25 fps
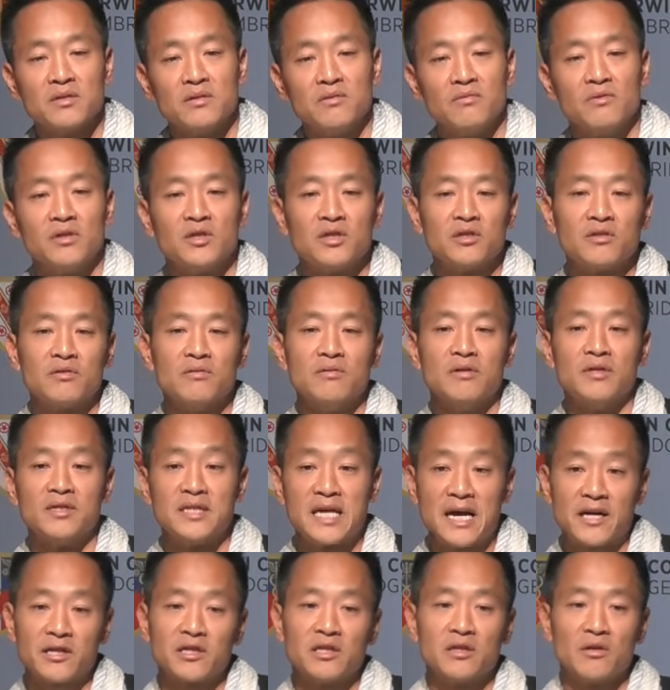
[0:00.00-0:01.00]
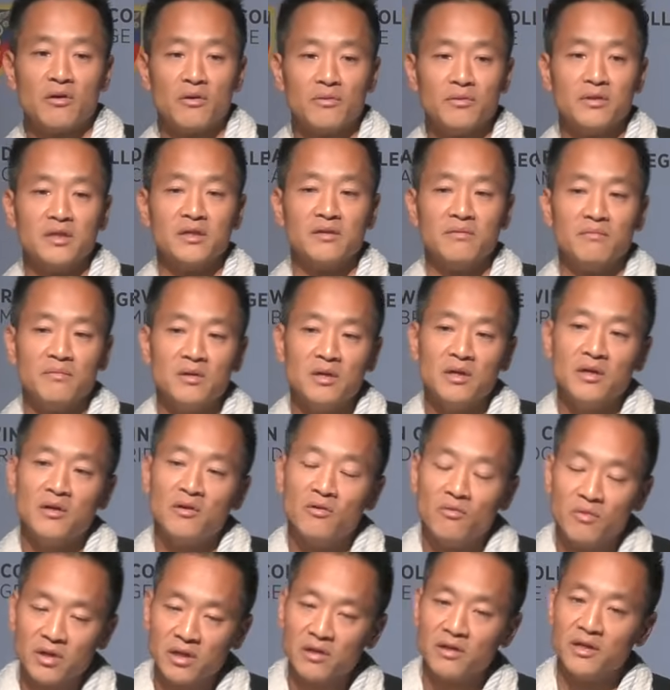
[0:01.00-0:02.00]
which is actually the only
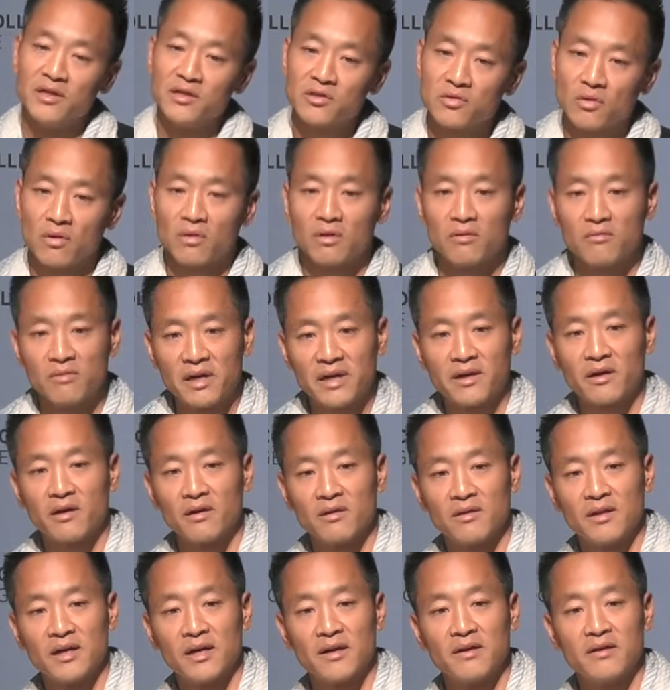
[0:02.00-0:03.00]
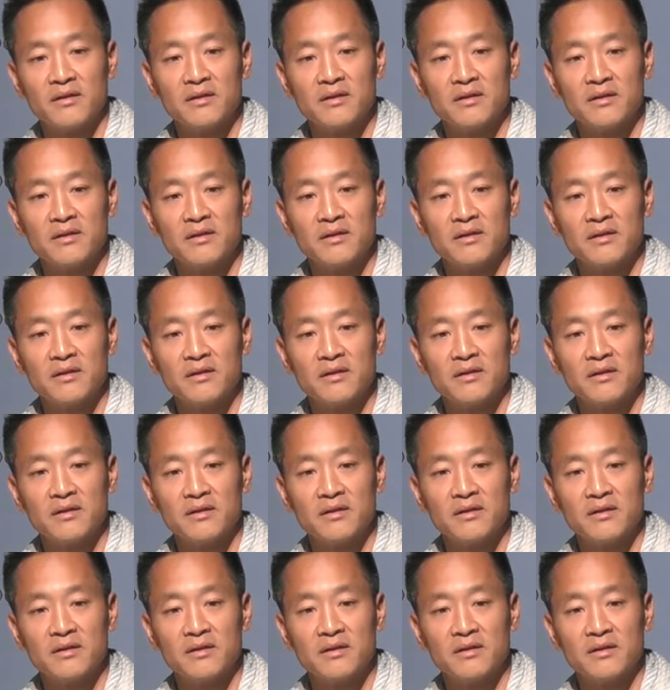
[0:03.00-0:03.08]
real historical record that